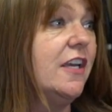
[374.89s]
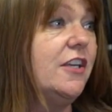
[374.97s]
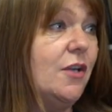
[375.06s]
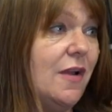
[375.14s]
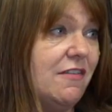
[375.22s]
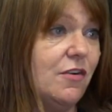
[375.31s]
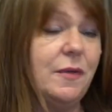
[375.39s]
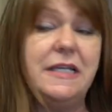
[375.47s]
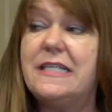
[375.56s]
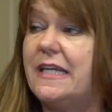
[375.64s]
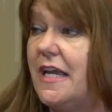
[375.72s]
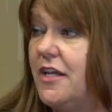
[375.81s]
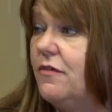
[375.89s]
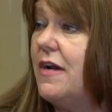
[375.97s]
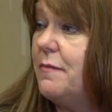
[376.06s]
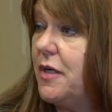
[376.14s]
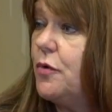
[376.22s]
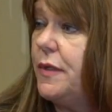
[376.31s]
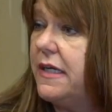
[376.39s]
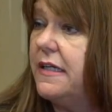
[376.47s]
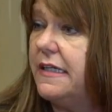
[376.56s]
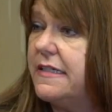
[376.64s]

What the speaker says: you have a way to get your rabbit quickly.